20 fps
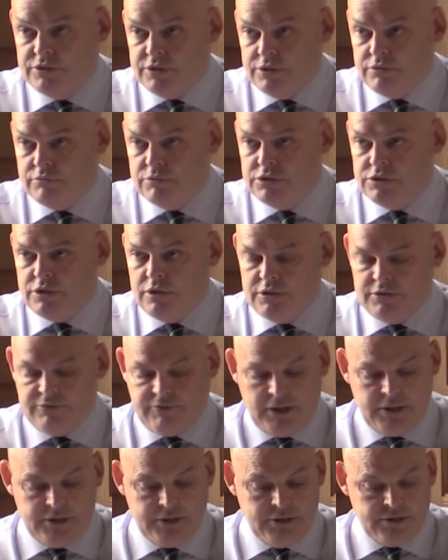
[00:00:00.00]
in the research
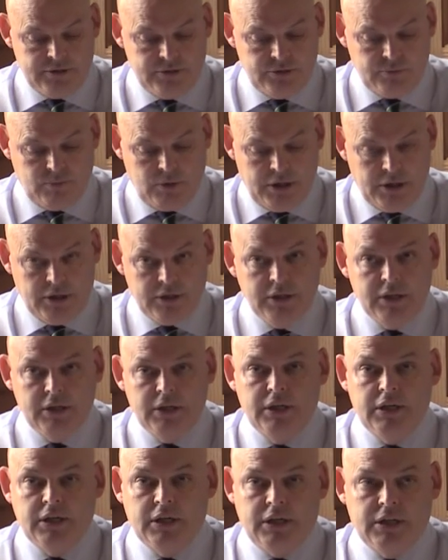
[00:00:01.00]
findings as well,
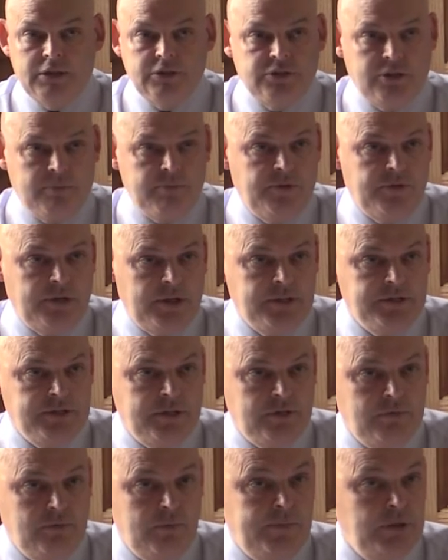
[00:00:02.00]
and some things
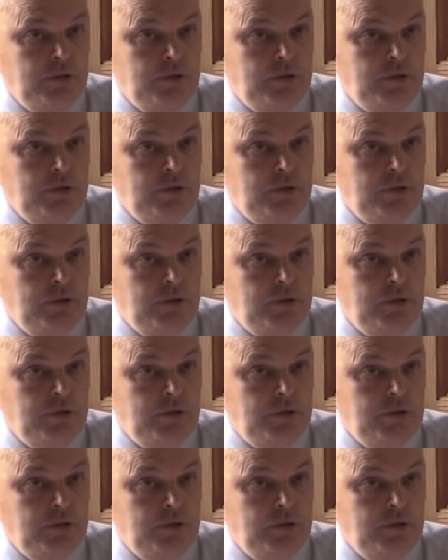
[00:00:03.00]
that it would be